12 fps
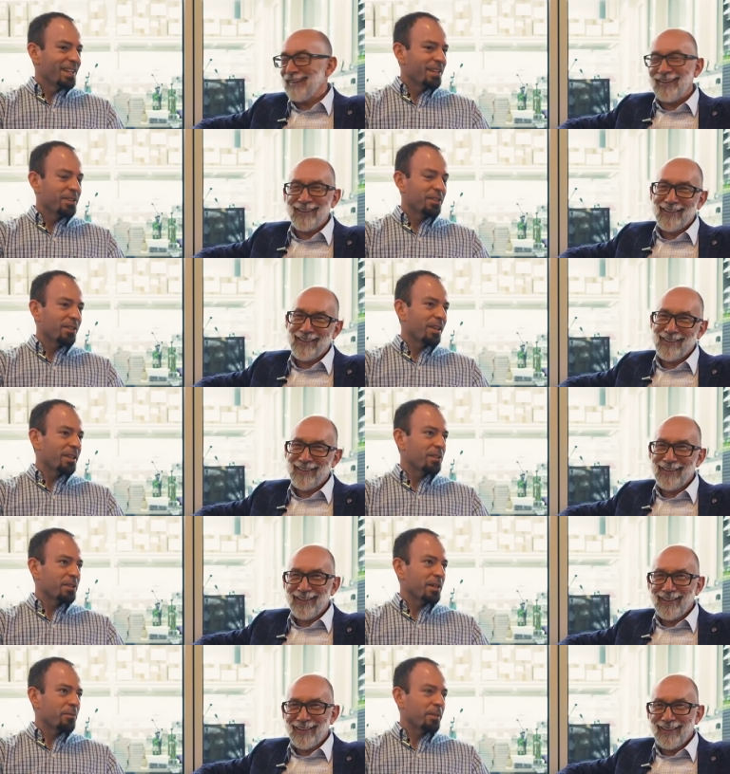Speaker 1: there's a lot
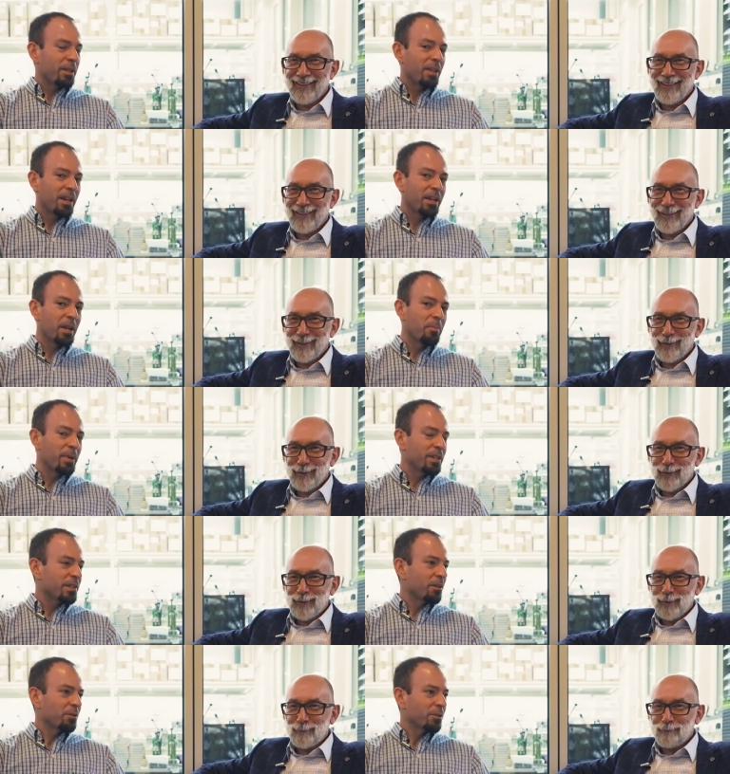there's definitely a lot of companies
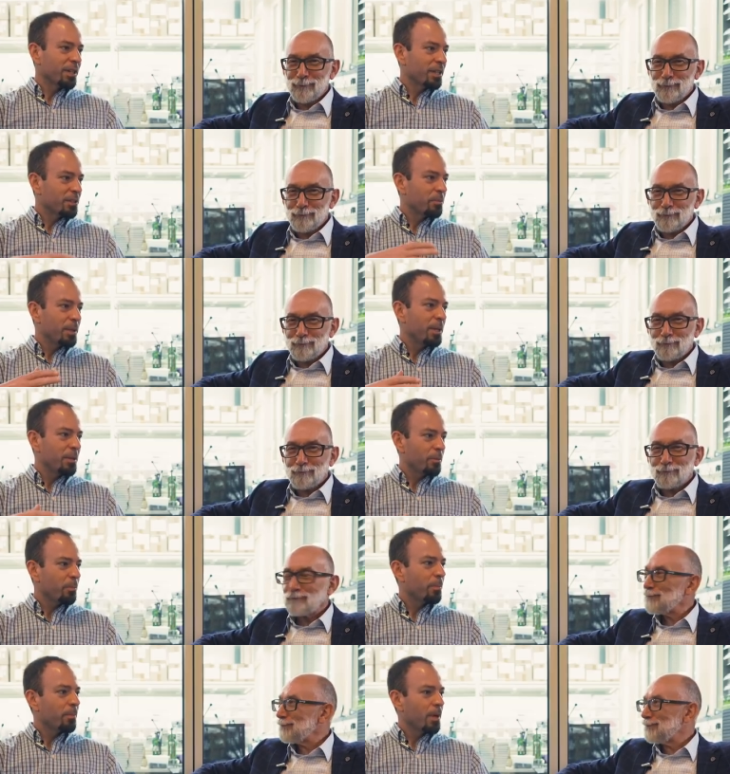that are looking to be
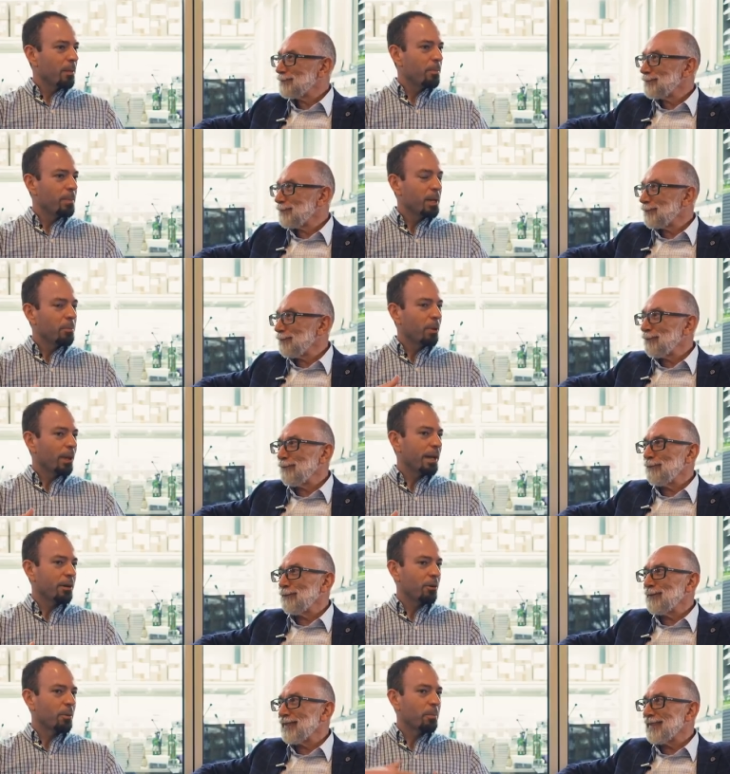a big
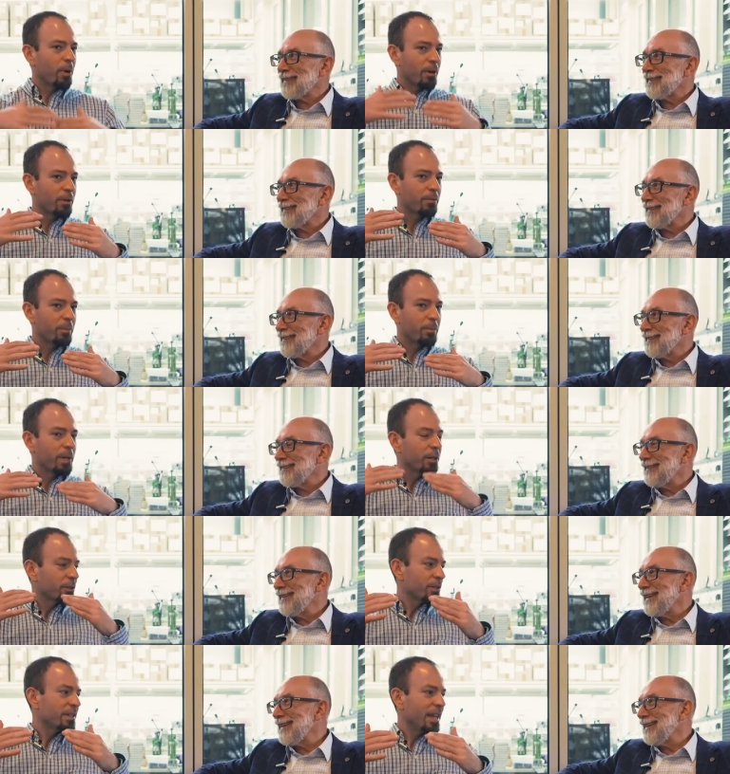player or part of the
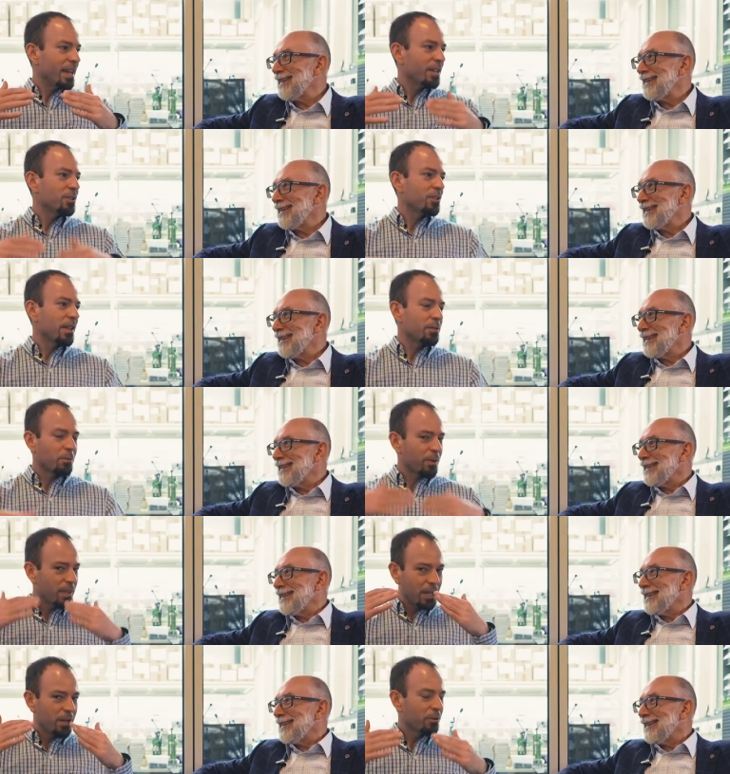bigger stage that's where
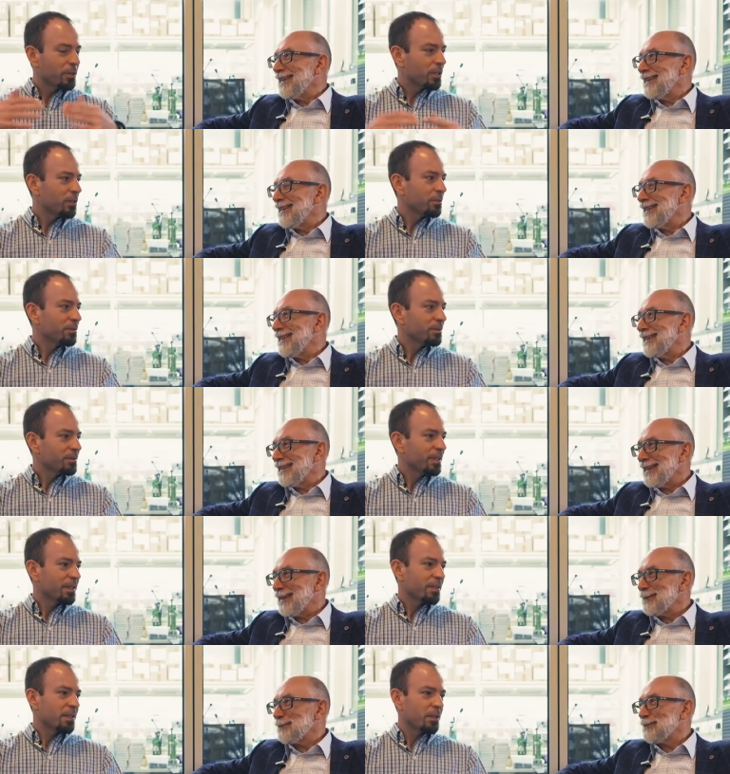they go to
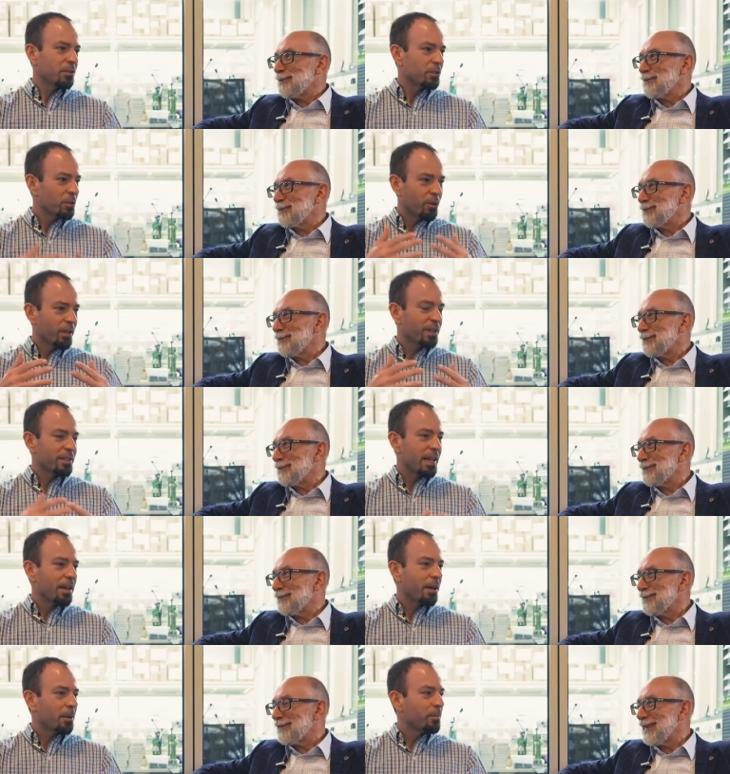yeah. is, new york is
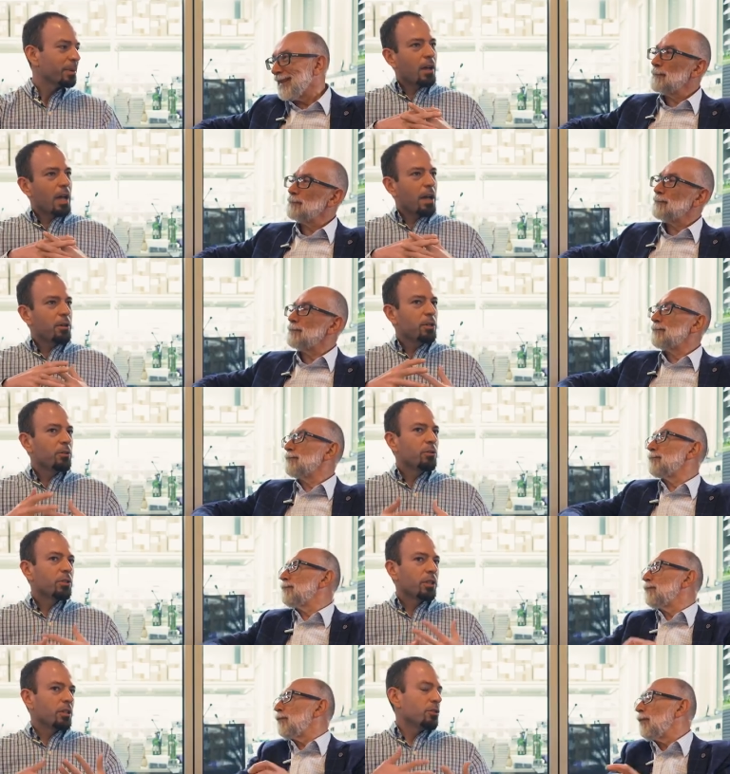that hub how do you
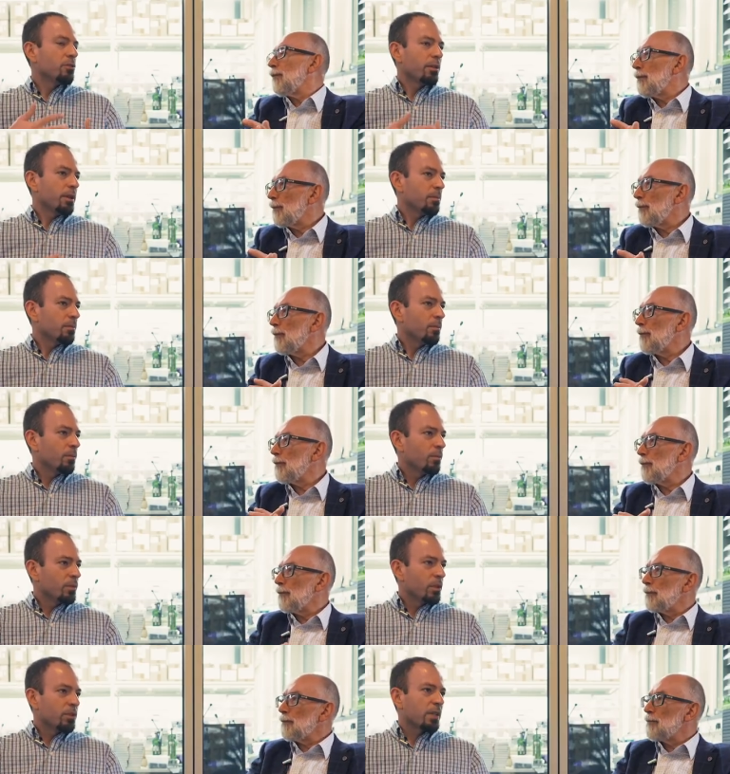usually enjoy
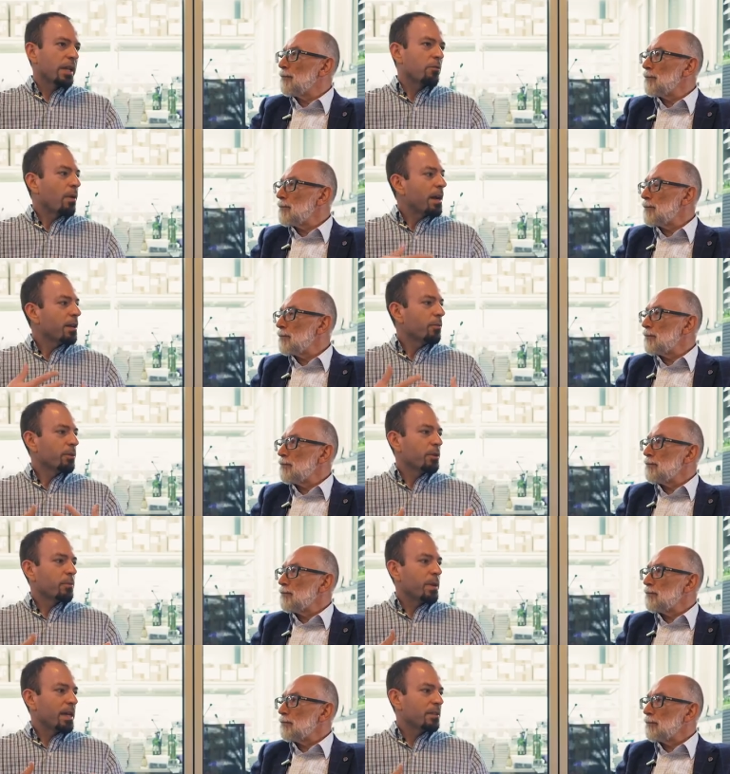just like writing with
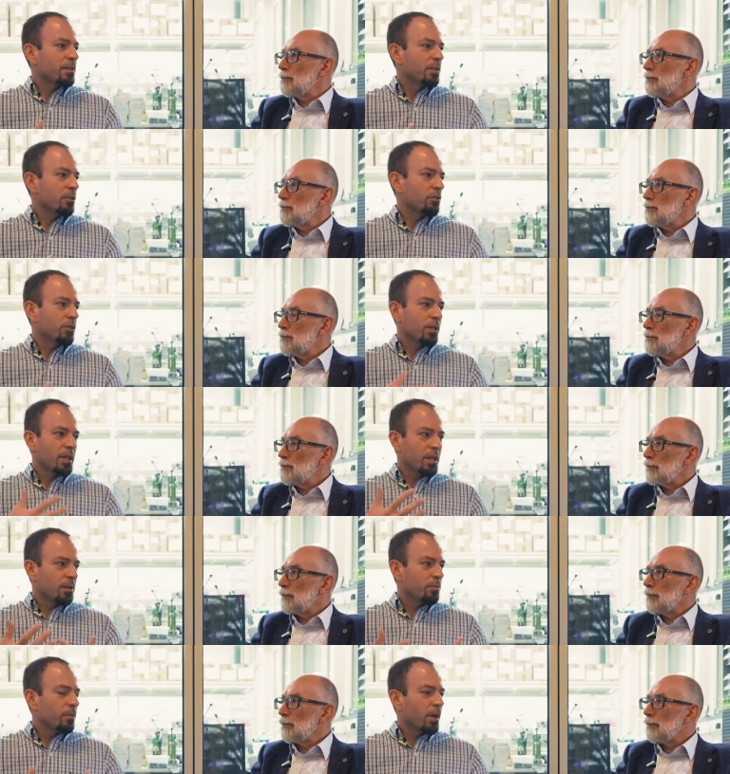your pen so
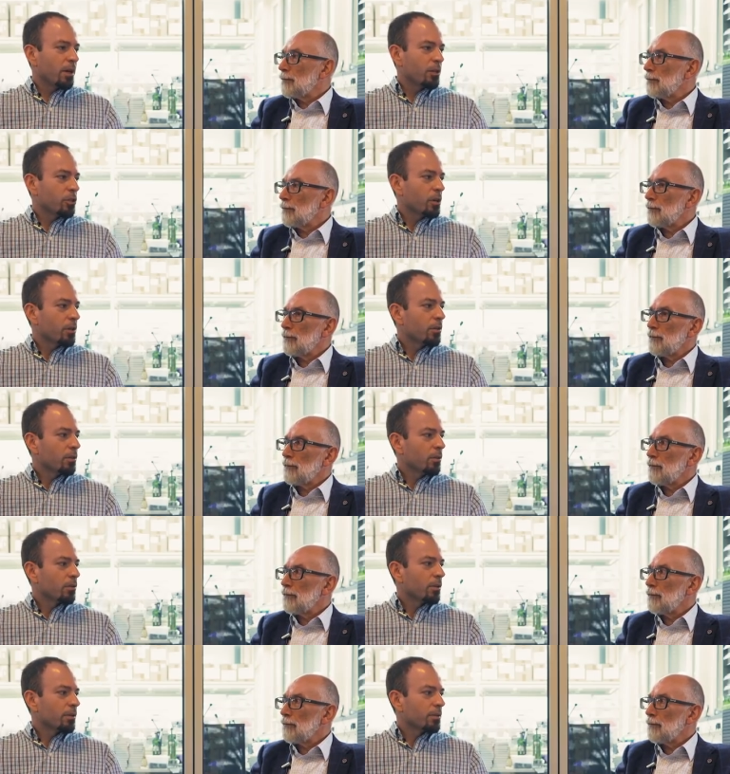usually uh, journal
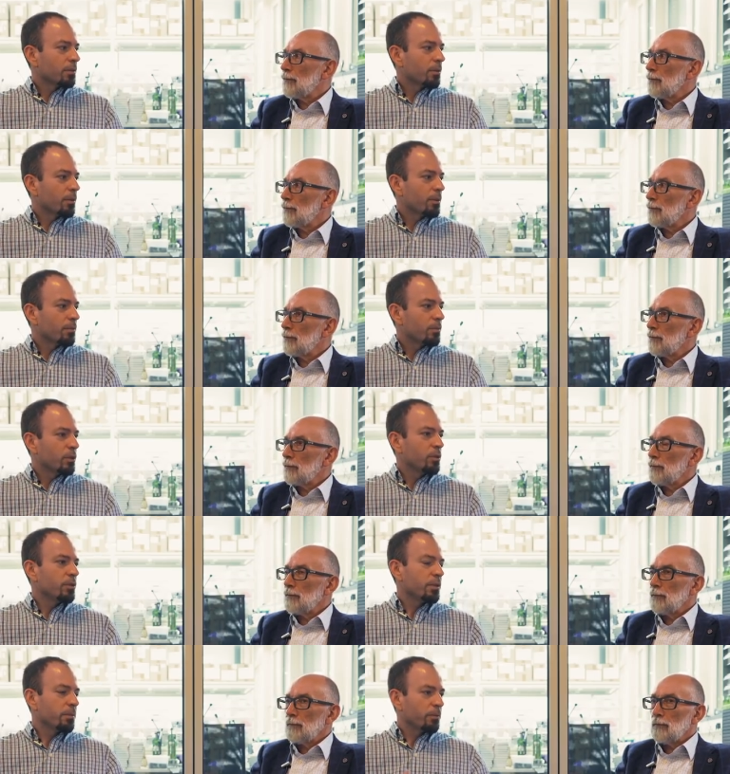or, or do you
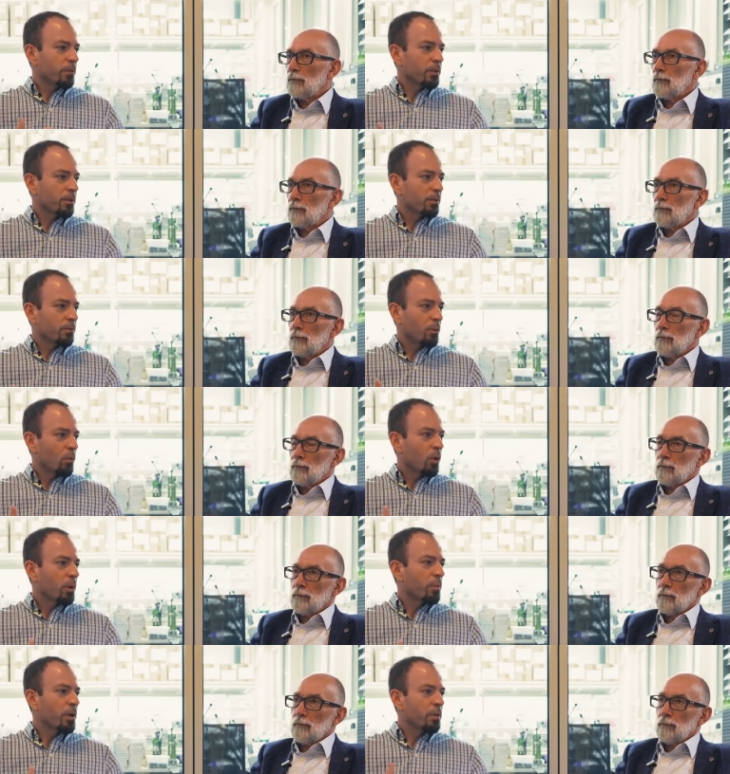use them for, for work